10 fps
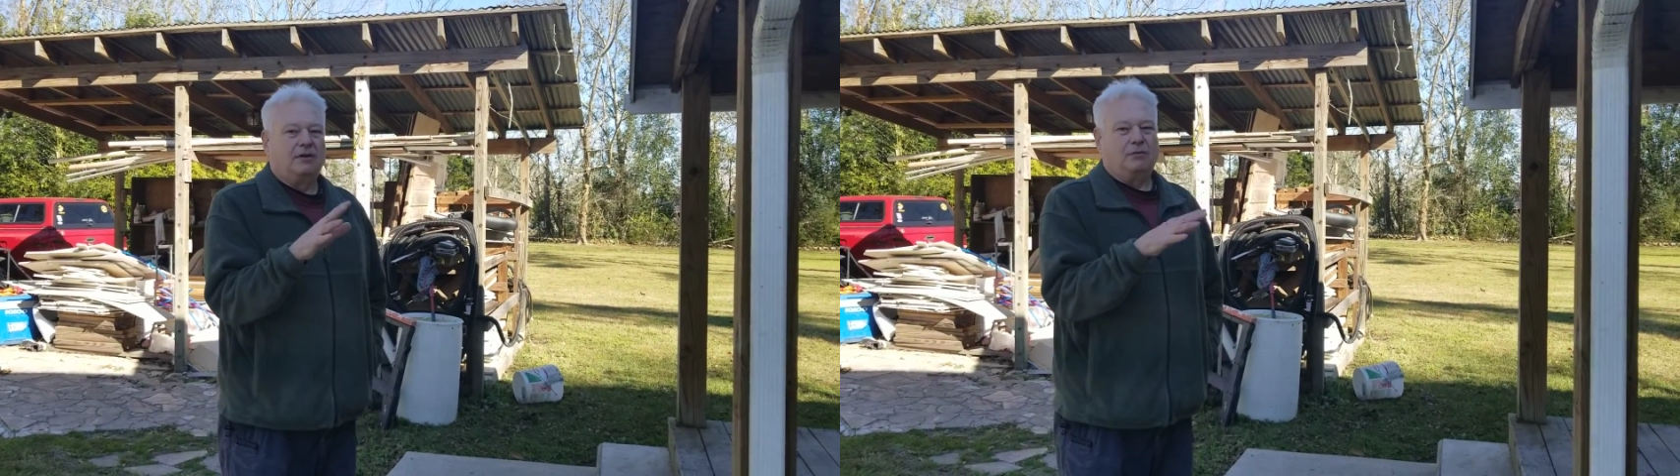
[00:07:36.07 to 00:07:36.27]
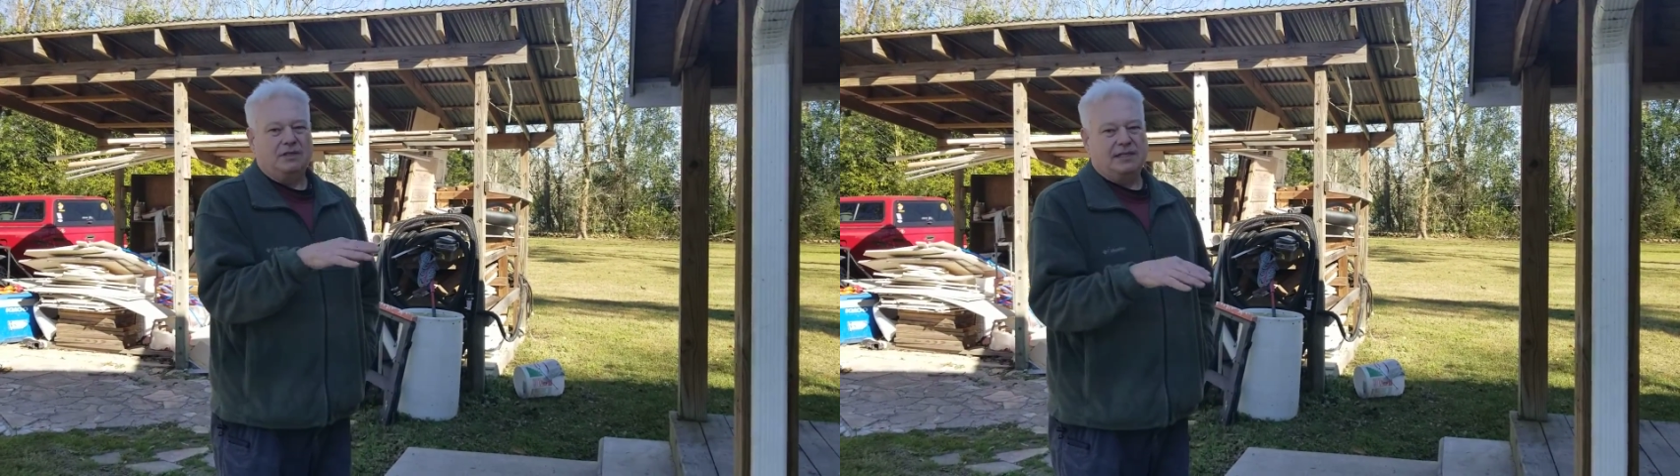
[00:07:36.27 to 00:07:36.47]

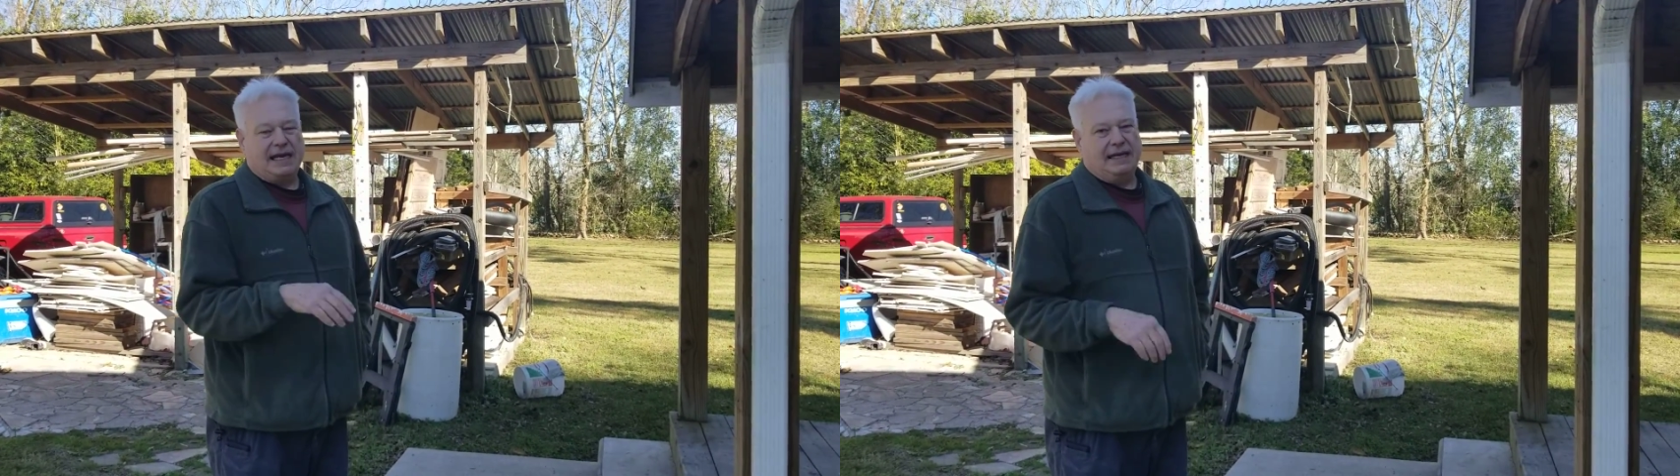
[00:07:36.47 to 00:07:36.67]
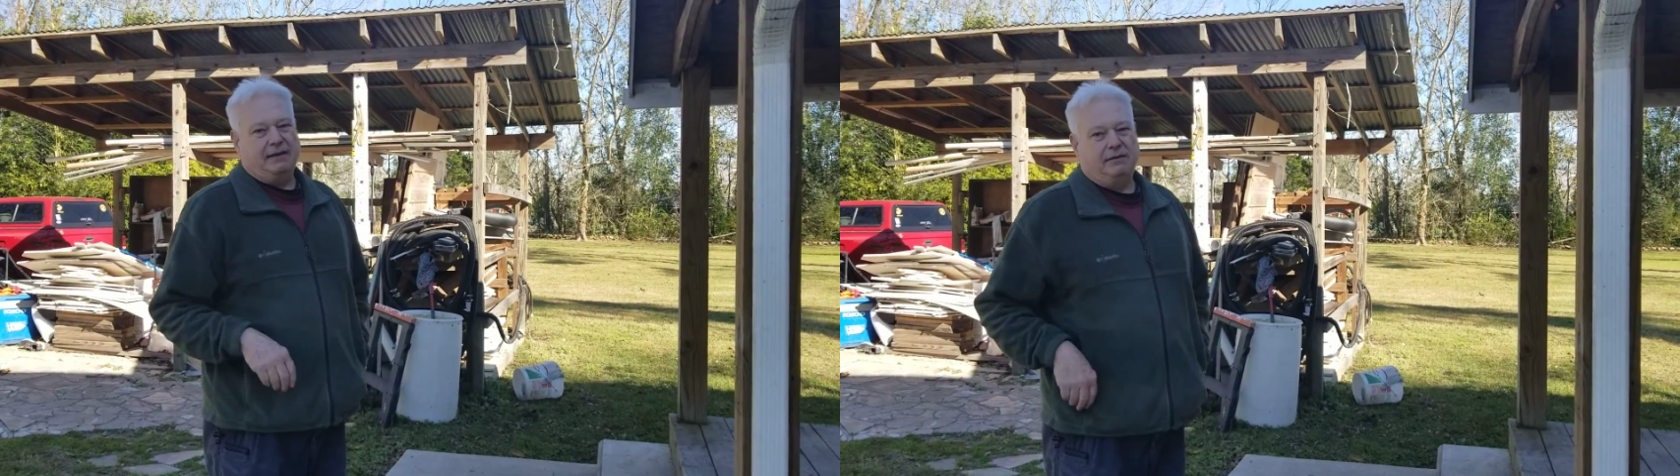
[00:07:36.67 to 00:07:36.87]
was
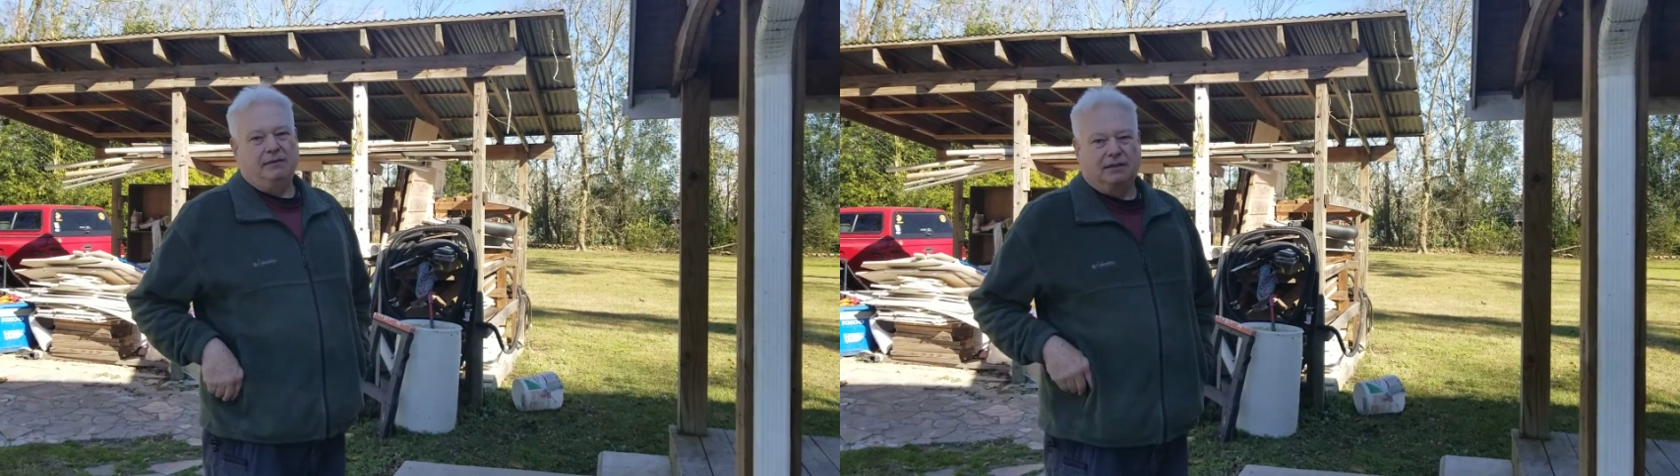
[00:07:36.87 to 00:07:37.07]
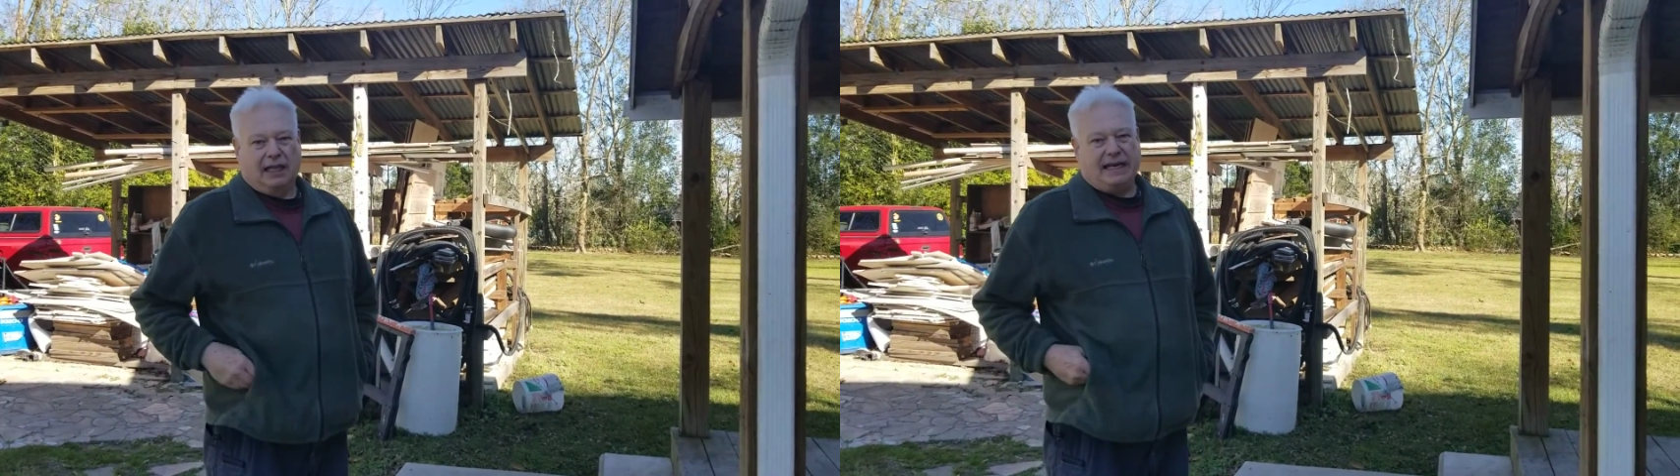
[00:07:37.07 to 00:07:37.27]
added
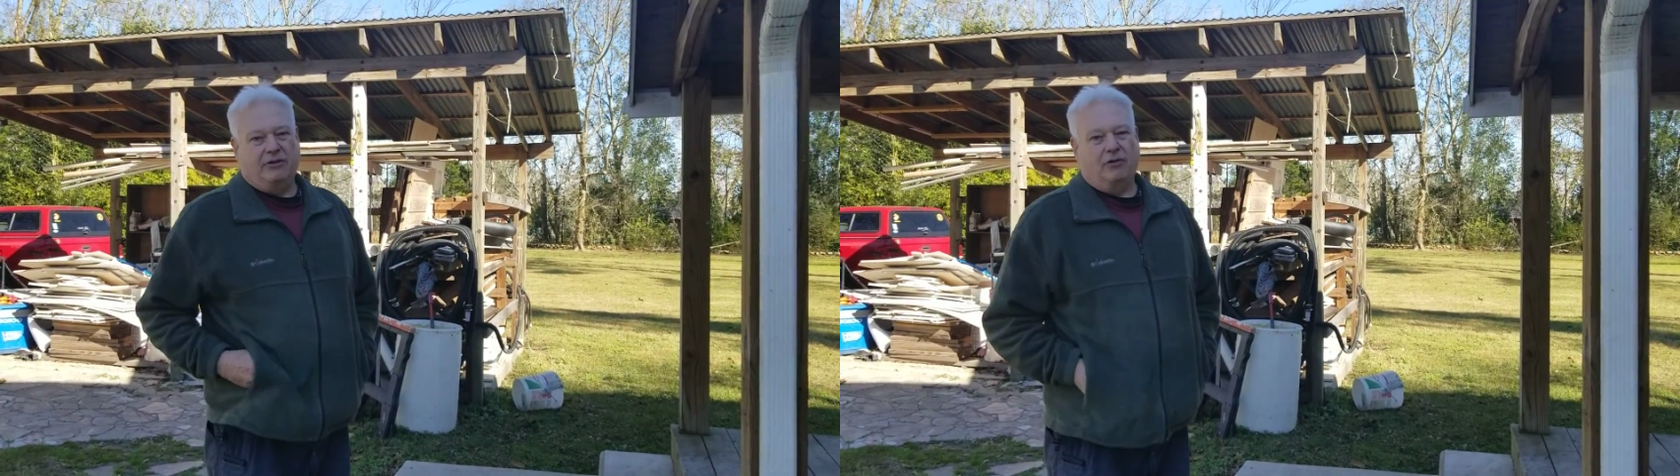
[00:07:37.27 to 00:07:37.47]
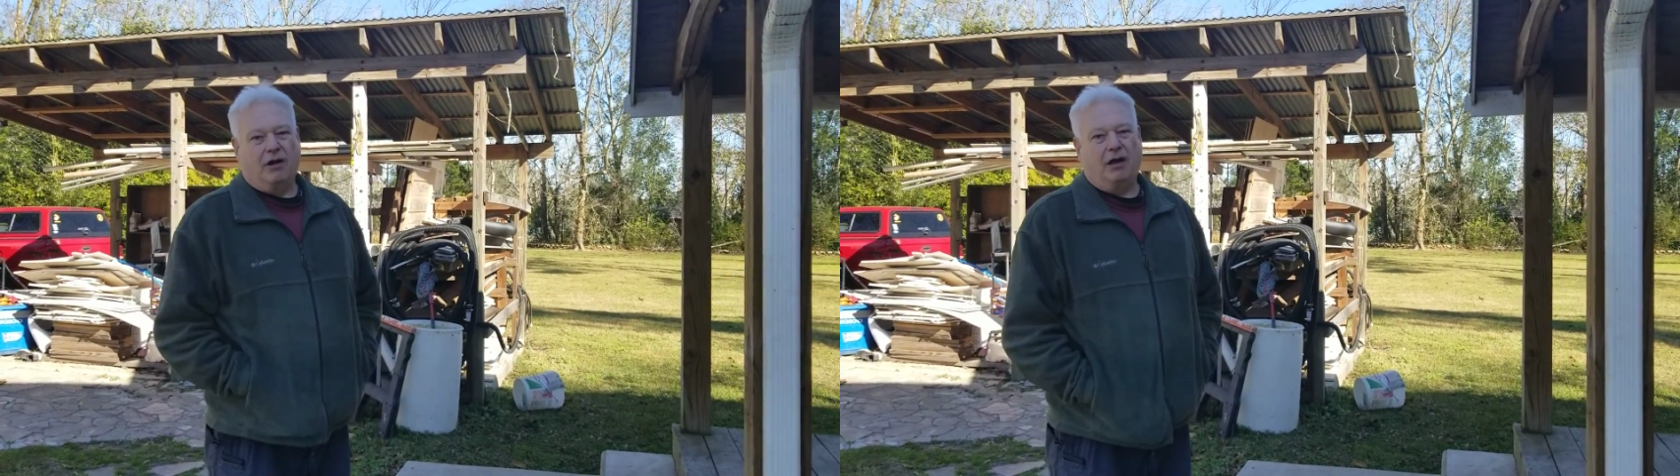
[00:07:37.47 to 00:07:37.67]

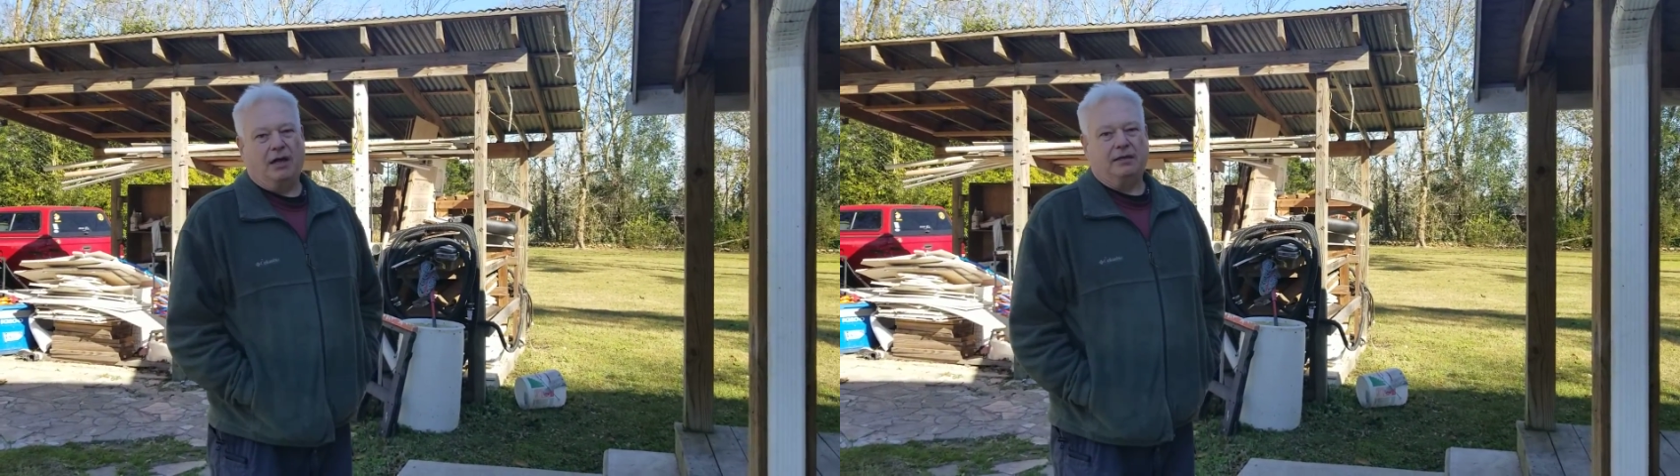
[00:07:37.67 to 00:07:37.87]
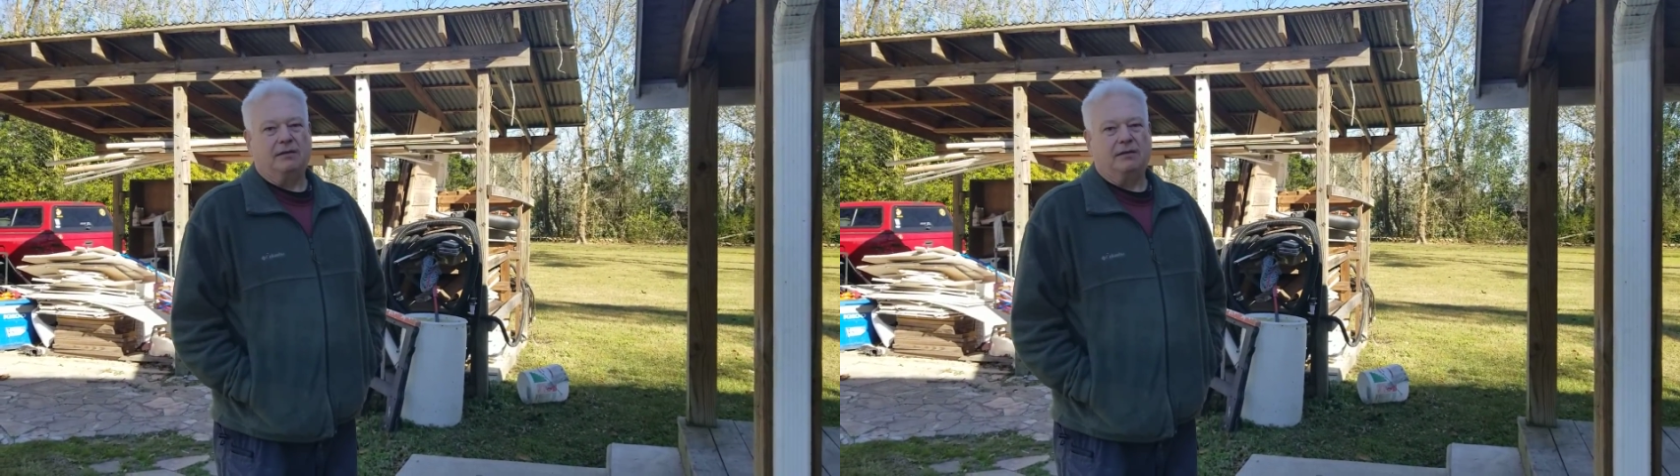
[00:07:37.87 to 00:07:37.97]
later on.